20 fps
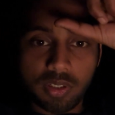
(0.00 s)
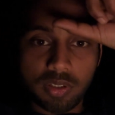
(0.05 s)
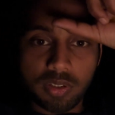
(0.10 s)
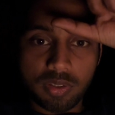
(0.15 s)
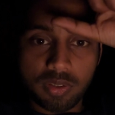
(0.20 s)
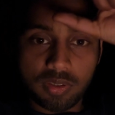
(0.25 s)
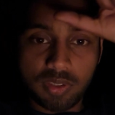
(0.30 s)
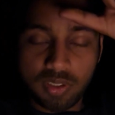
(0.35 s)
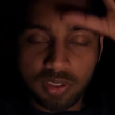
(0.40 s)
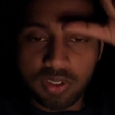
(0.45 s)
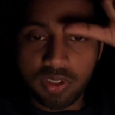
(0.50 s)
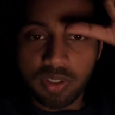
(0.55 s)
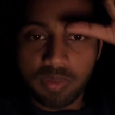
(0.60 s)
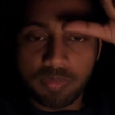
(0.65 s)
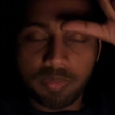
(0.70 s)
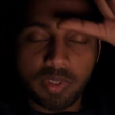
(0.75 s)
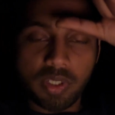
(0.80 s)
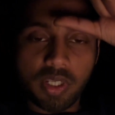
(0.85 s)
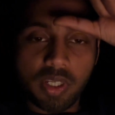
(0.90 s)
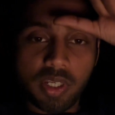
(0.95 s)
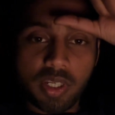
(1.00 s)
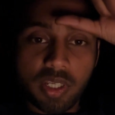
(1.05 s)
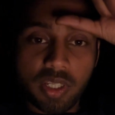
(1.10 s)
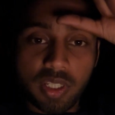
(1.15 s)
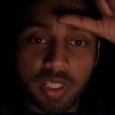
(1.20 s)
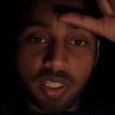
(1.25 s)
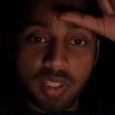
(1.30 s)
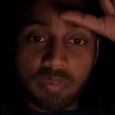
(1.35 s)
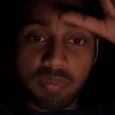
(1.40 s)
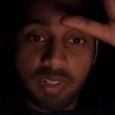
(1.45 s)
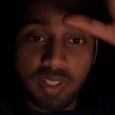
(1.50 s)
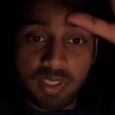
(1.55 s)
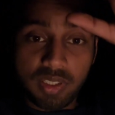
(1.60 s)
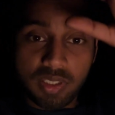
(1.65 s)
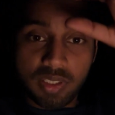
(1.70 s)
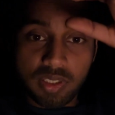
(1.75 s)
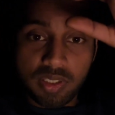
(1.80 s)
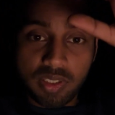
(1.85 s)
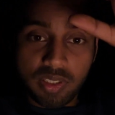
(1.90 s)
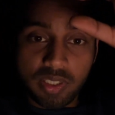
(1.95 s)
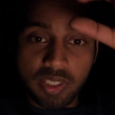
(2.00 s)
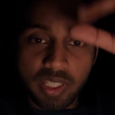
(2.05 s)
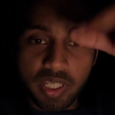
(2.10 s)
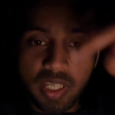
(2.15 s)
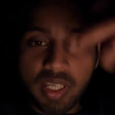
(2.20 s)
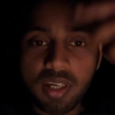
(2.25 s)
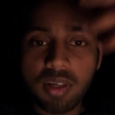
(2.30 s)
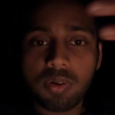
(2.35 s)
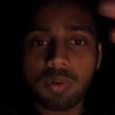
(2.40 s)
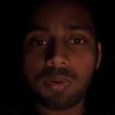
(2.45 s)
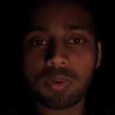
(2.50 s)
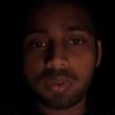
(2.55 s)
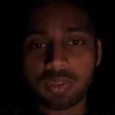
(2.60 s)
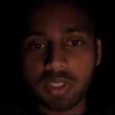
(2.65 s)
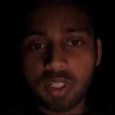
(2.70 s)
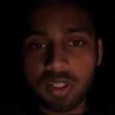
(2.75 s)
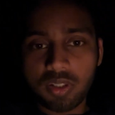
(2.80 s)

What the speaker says: system, even they are hostile